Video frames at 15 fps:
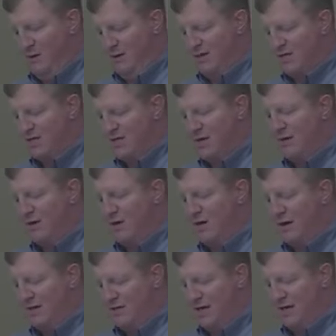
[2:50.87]
with a subtle
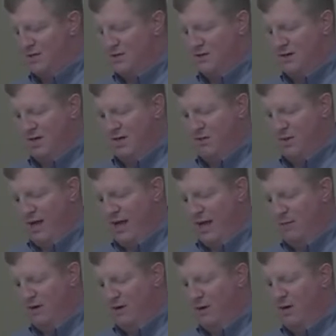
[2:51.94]
architecture that you
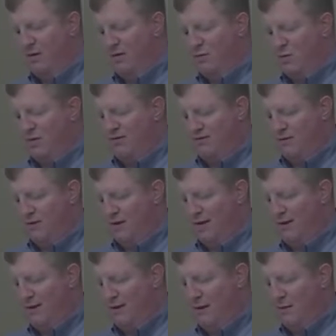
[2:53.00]
inhabit all the more
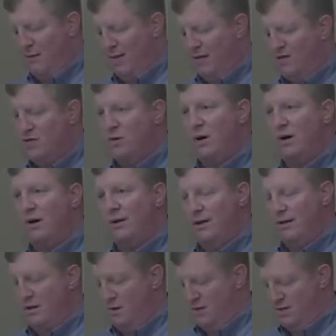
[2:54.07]
fully because you
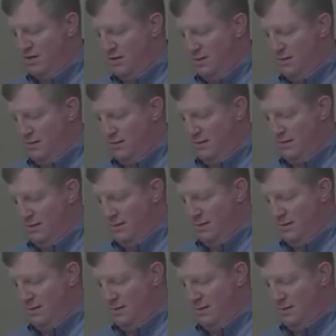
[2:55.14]
hardly notice it.